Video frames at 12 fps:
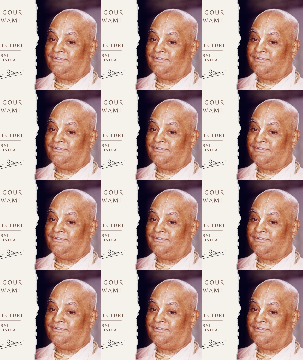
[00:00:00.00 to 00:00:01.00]

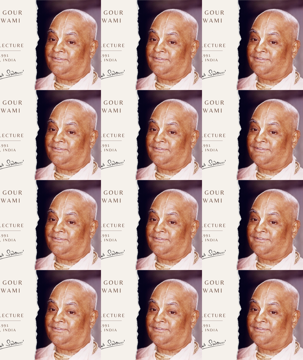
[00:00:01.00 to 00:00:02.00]

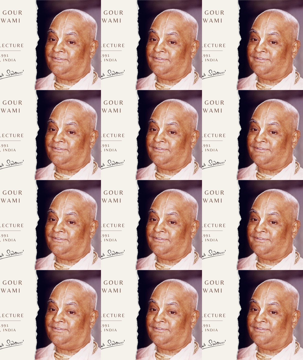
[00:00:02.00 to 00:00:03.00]

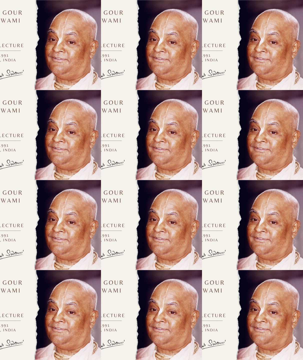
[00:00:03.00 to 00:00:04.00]

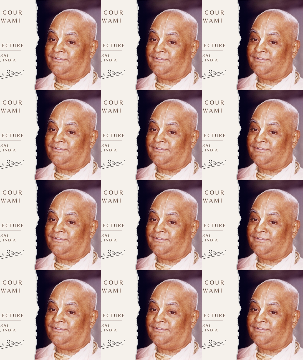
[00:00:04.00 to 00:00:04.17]
This is a still picture; no speech is visible.